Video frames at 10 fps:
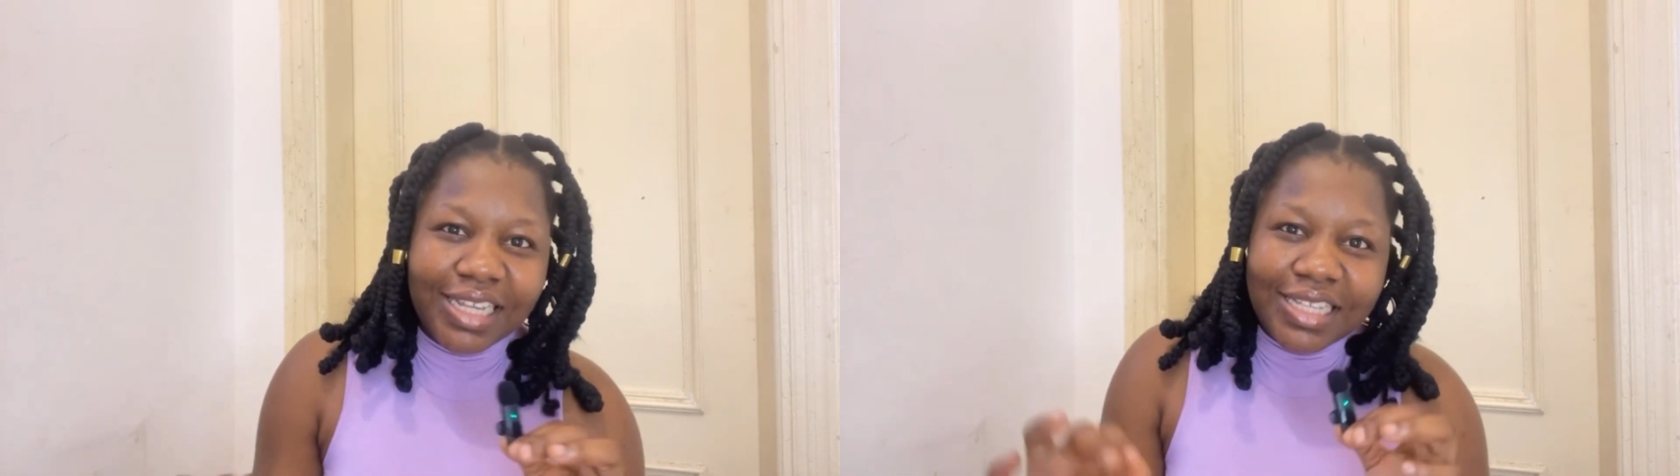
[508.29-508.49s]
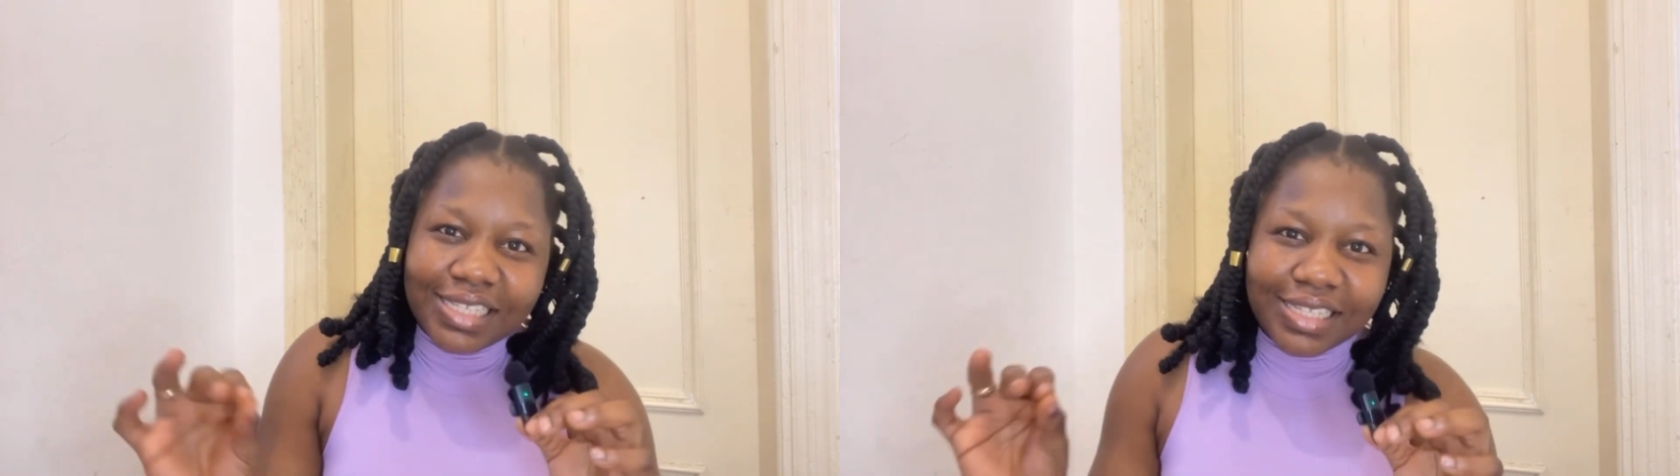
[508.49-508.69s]

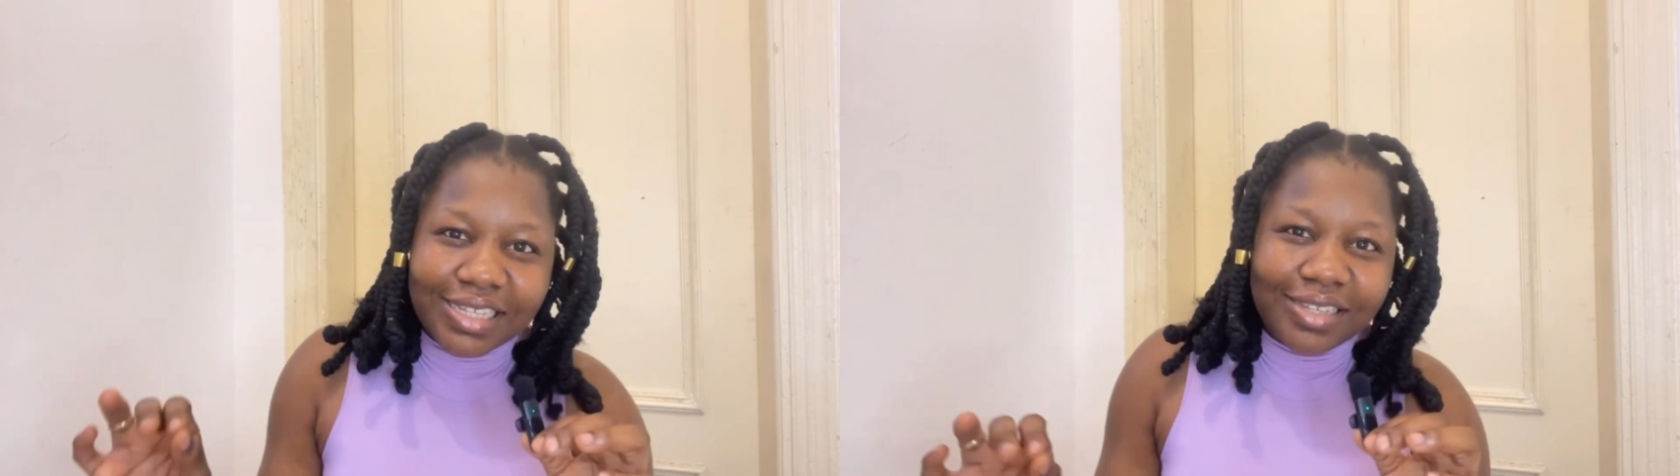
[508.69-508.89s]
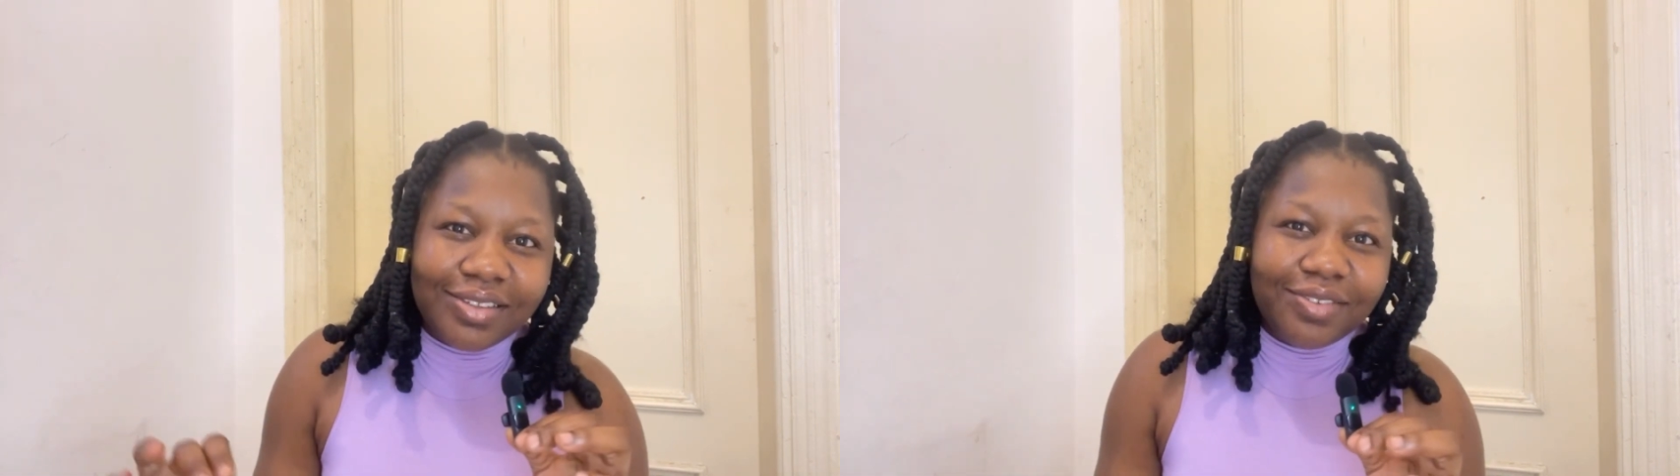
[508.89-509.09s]

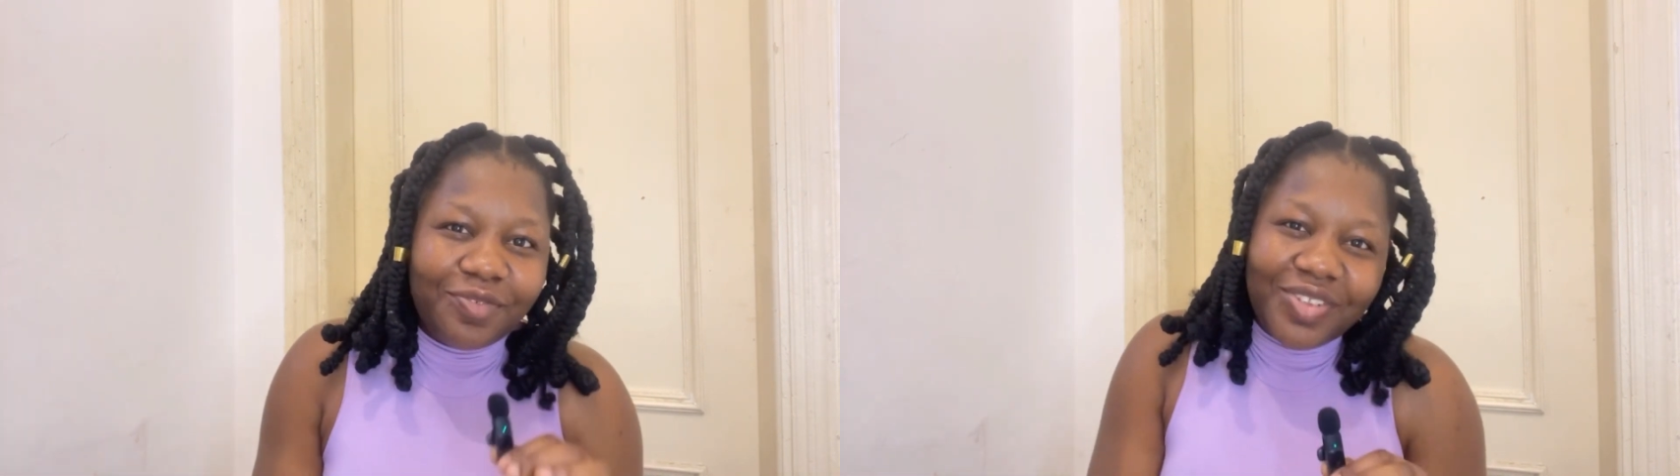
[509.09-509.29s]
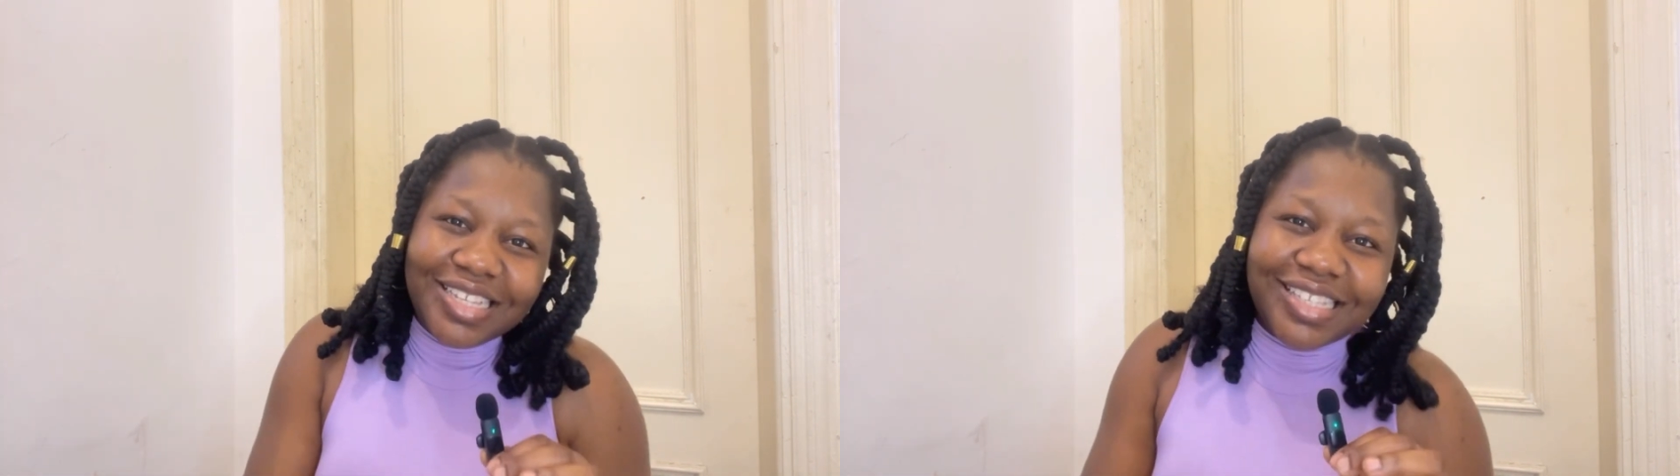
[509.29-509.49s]
easy,
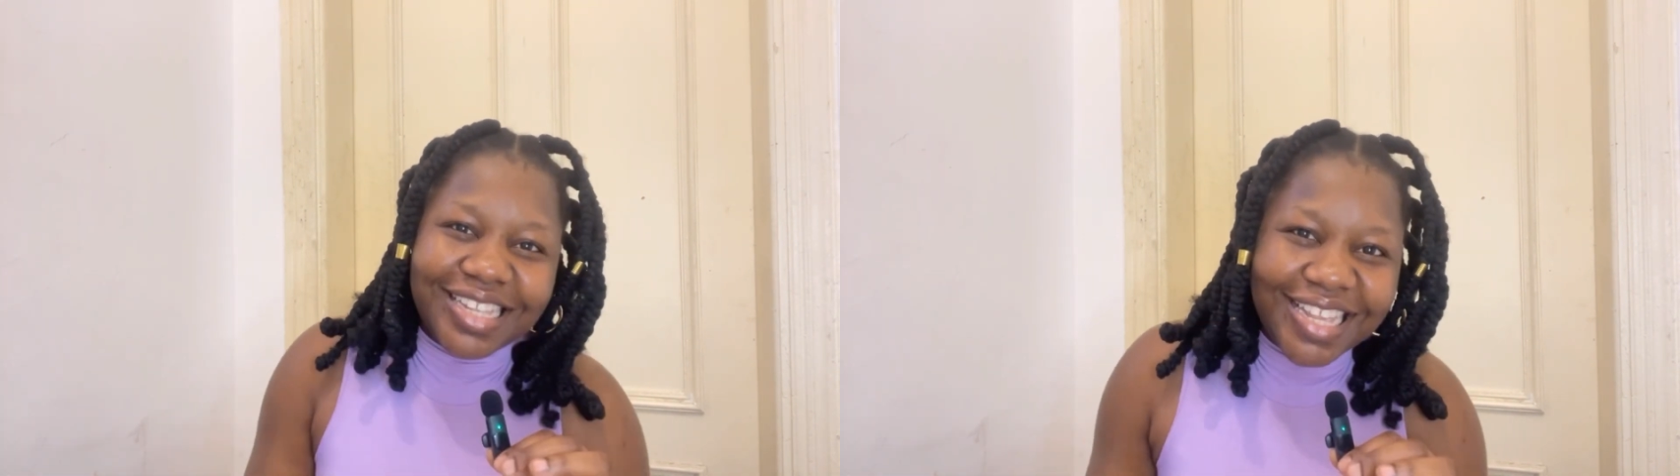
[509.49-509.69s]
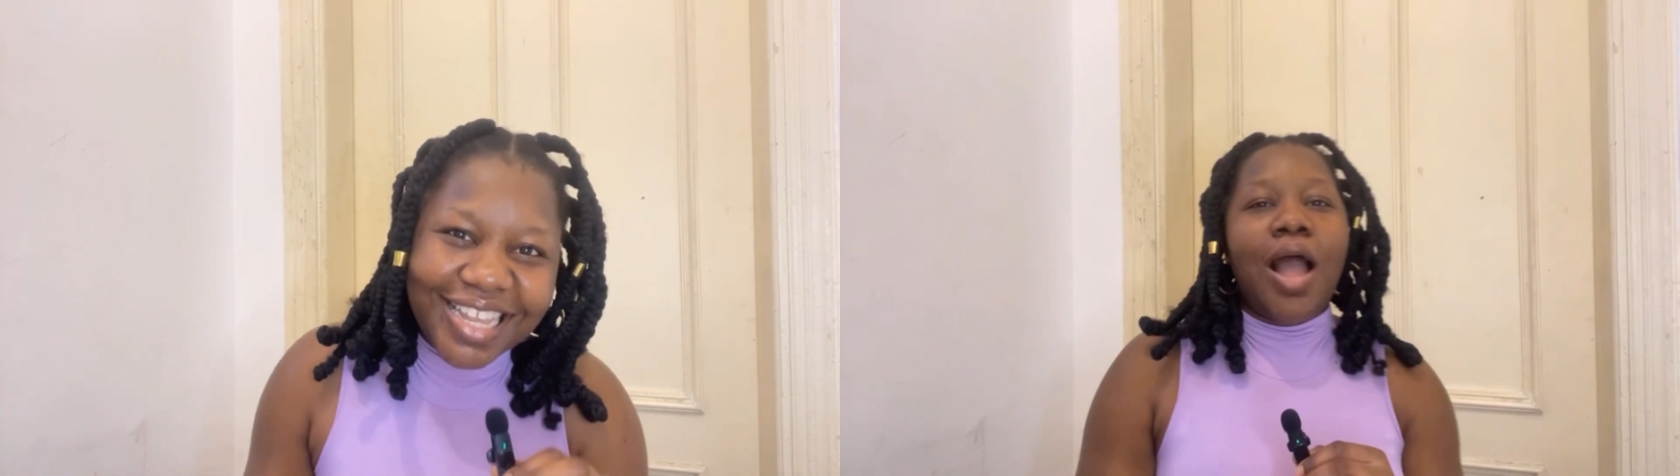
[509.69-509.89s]

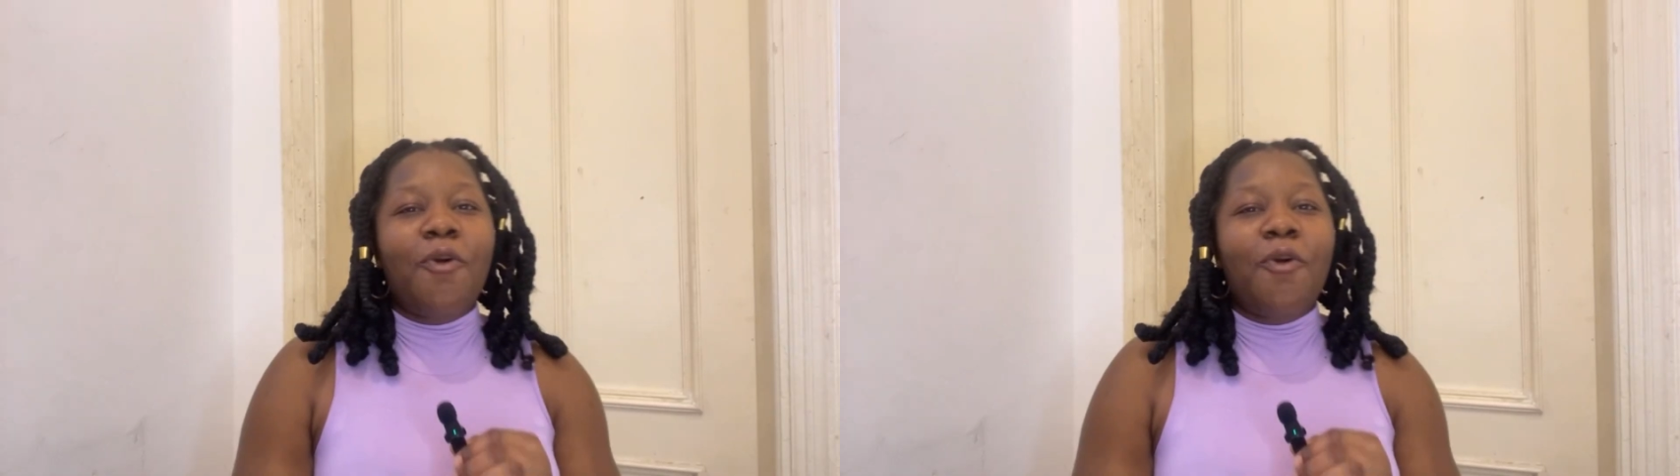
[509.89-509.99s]
fizzy.